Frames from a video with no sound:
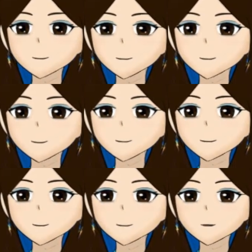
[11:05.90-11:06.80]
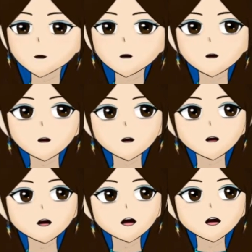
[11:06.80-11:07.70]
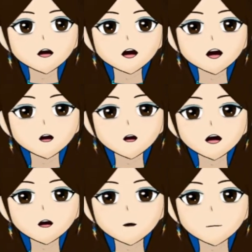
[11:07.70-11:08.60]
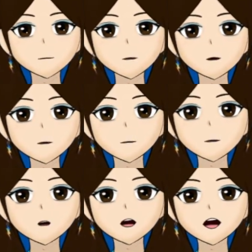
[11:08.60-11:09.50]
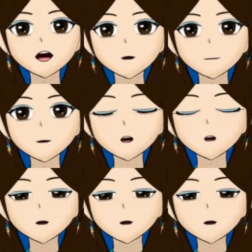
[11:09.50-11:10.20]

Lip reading: Maybe we could put otters as second favorite just because they're very cute.